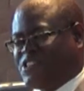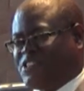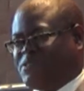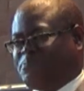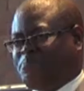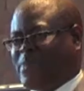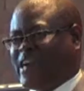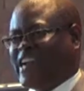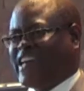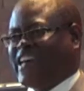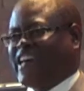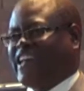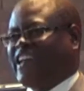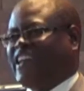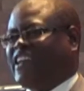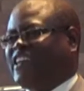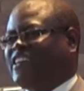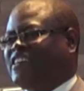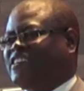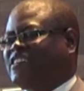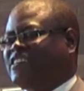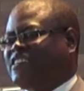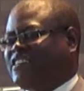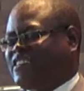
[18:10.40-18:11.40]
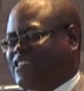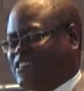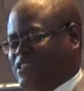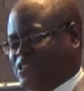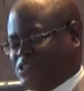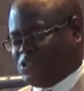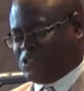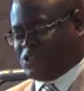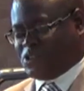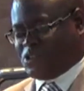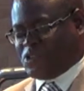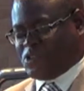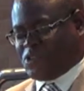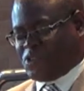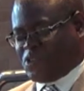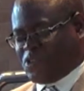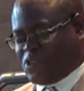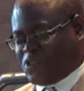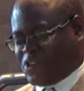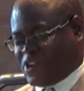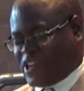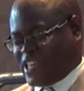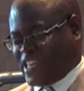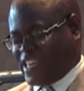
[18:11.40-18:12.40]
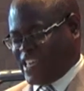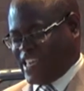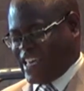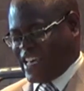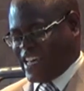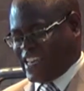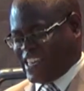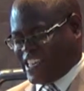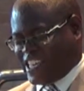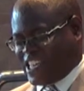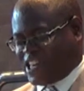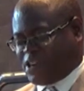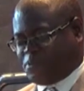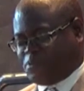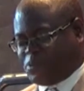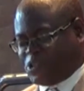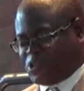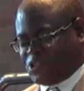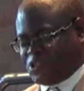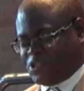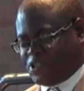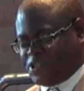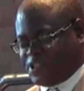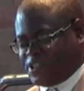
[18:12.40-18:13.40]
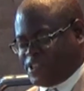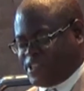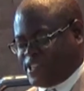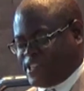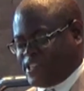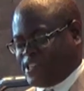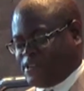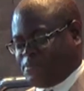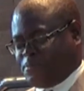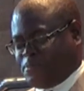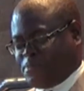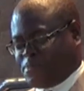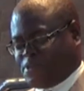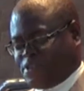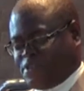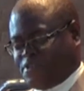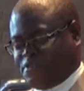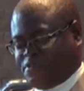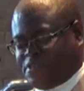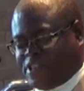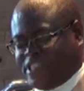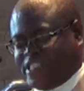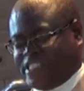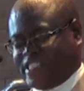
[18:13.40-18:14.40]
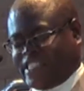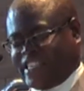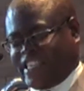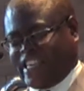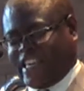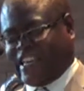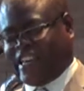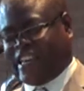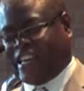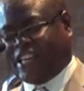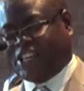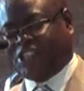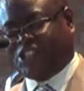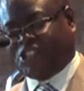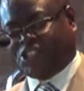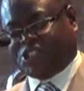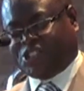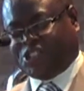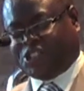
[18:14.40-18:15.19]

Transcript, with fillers: the plan to go and capture prophet Elisha